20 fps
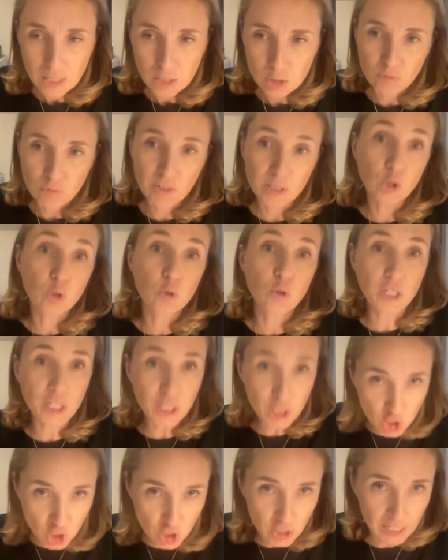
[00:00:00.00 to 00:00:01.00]
So when you
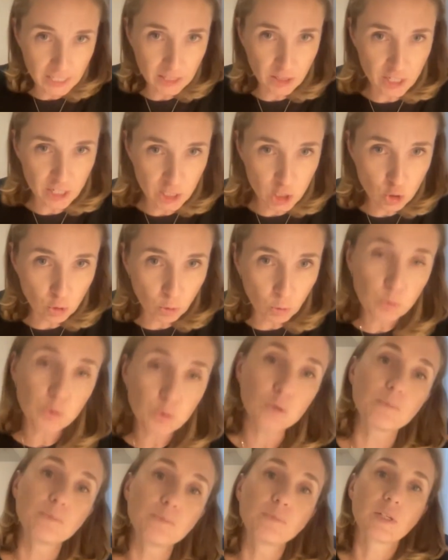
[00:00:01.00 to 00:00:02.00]
reach that threshold,
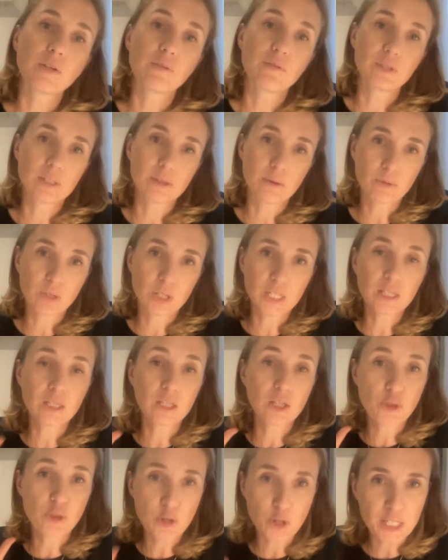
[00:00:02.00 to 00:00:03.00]

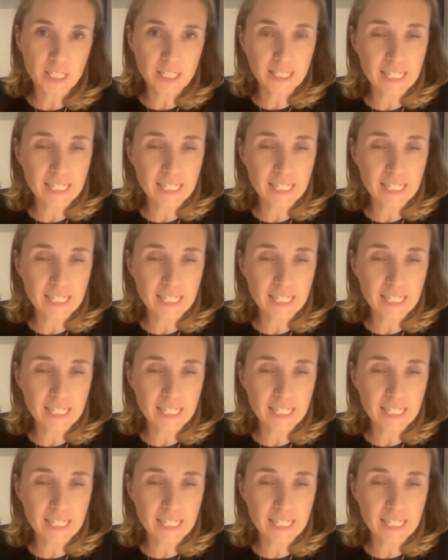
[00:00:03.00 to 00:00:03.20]
within 30